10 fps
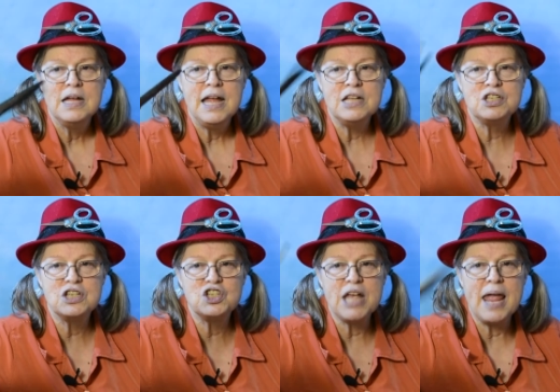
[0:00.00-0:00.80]
It's the
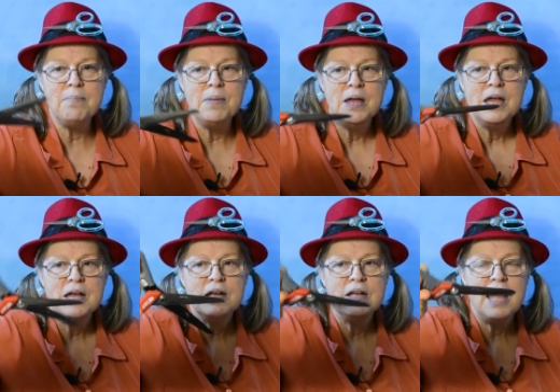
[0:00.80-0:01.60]
same.
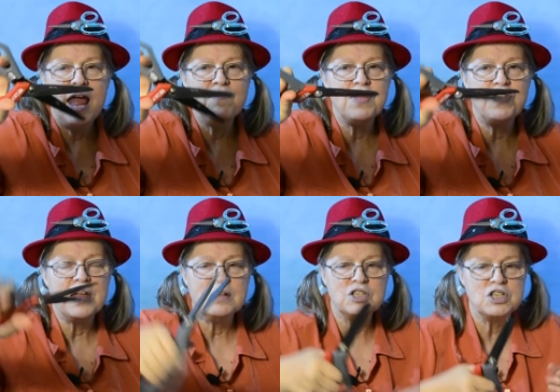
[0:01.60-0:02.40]

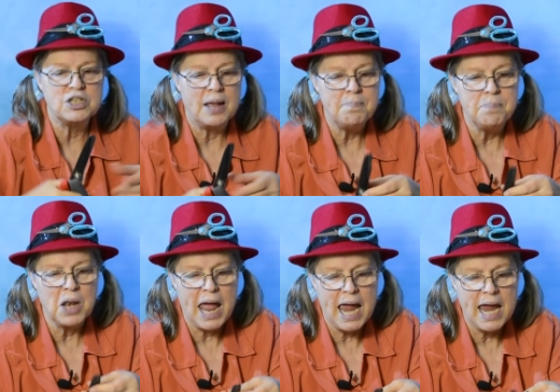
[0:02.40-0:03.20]
Everything, it's the same
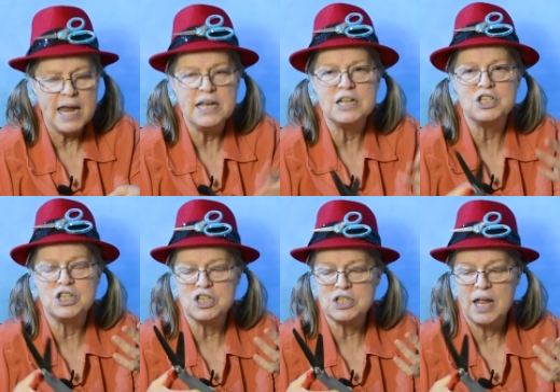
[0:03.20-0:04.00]
blade, it's
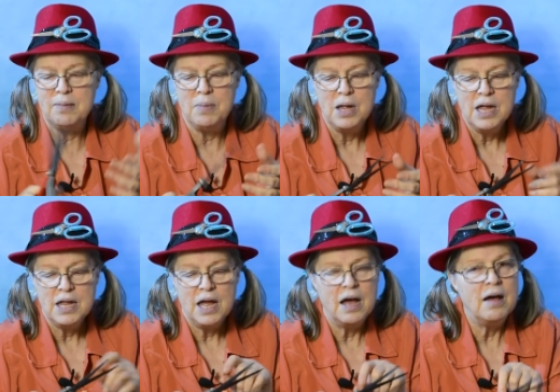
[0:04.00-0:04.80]
the same,
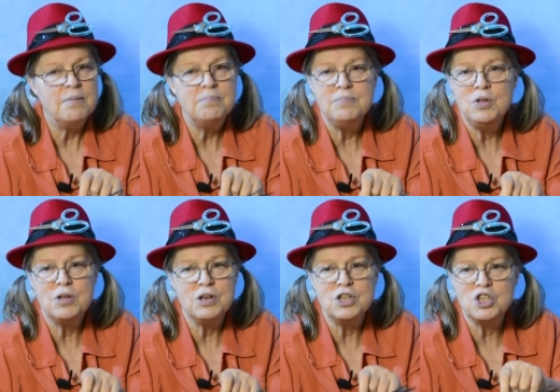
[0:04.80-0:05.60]
you
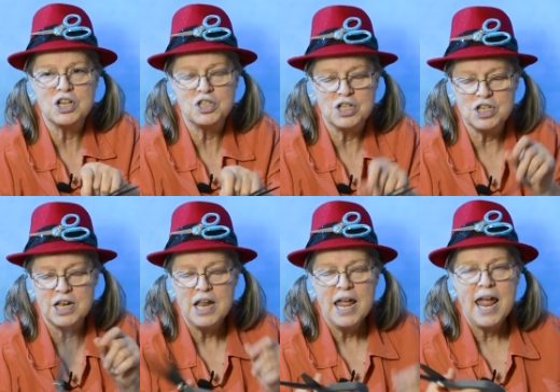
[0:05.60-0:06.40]
can adjust the tension.